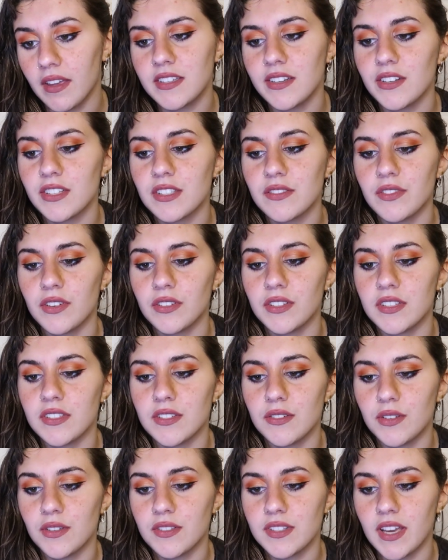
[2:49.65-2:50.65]
Tears filled
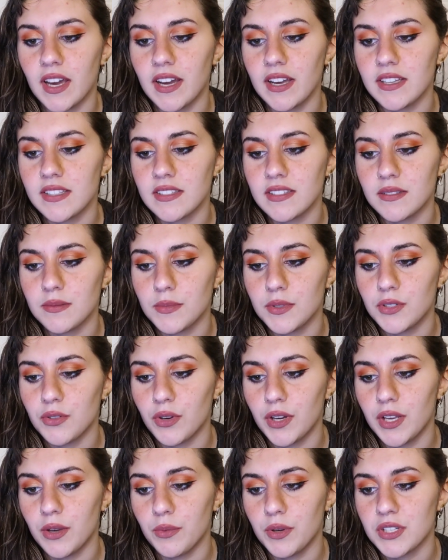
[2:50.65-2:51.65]
Izuku's eyes.
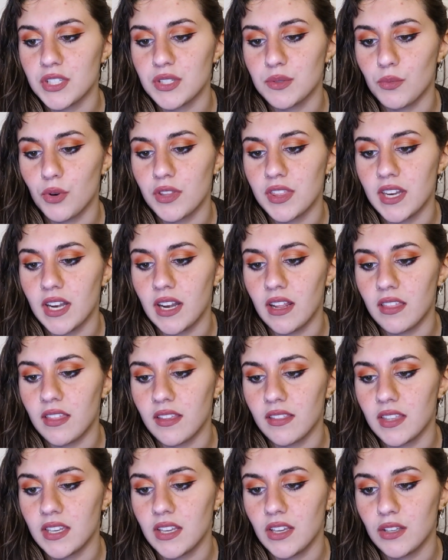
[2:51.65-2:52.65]
Midoriya wished more than
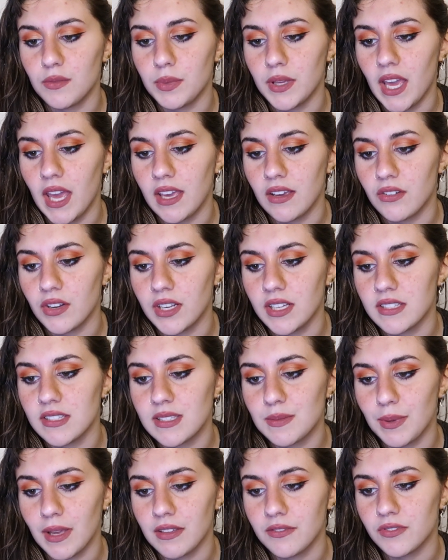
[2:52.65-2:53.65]
anything that he could be angry and
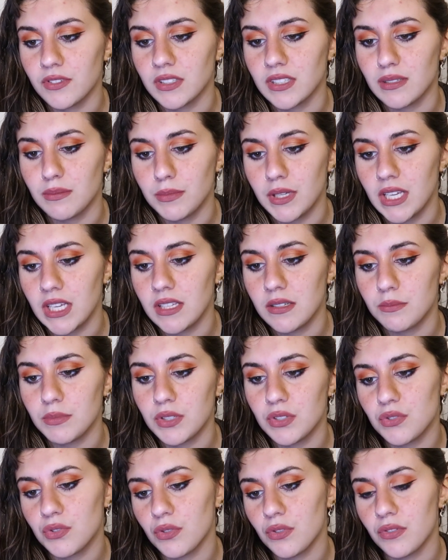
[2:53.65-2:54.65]
spiteful and mean,
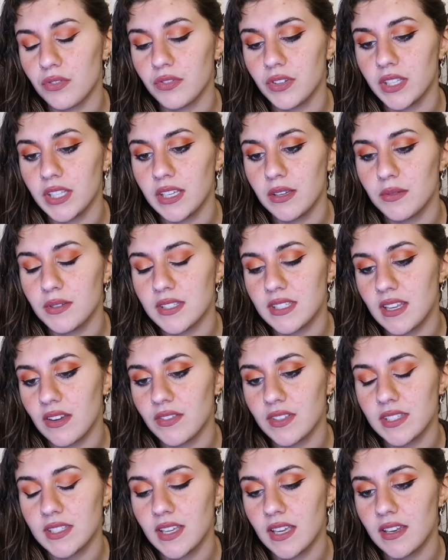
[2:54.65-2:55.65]
but truthfully he was
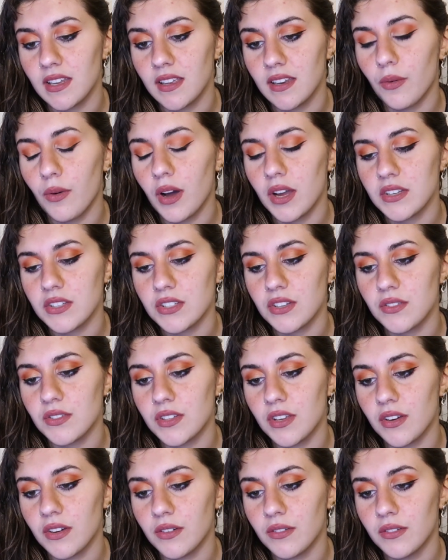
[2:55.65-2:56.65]
devastated. Why,
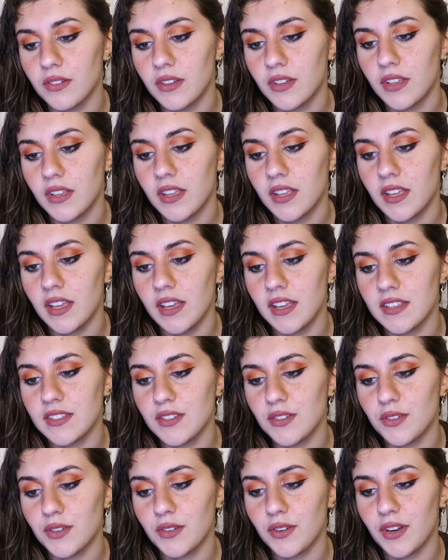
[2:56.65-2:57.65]
Shoto?
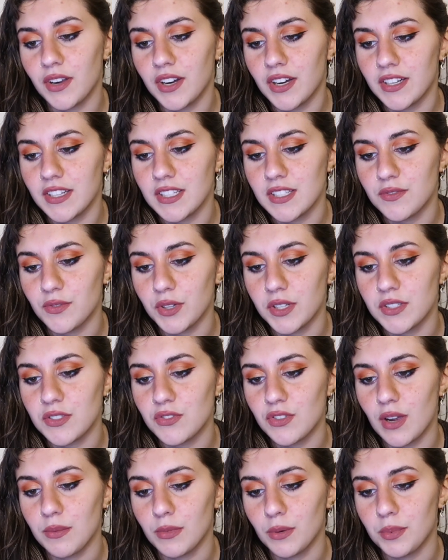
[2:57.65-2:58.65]
Izuku heard his voice
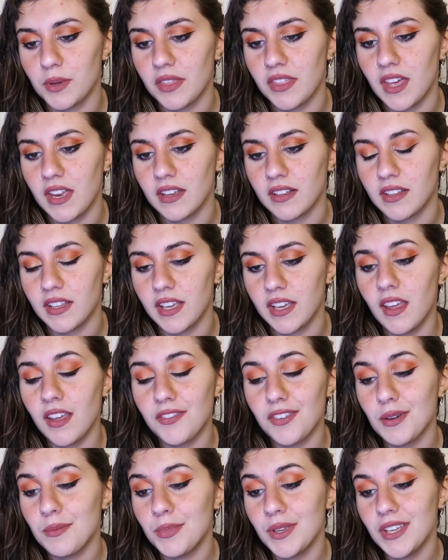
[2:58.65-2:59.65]
tremble pathetically.
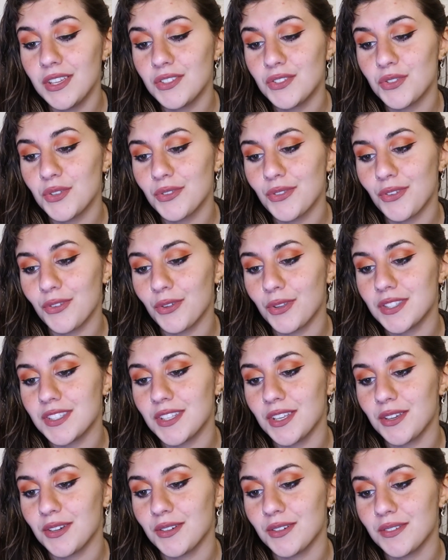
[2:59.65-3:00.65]
If I'm being truthful with
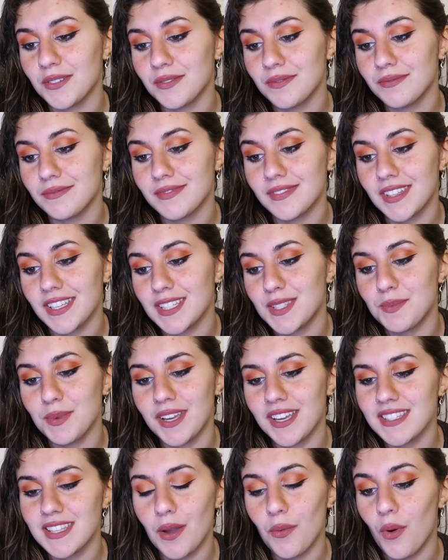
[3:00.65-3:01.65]
you, it's
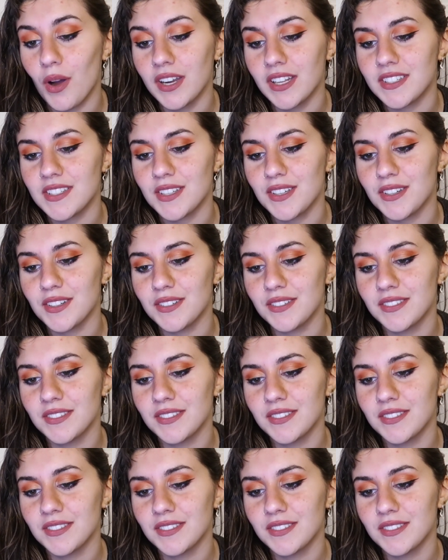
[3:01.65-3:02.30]
because I wanted to.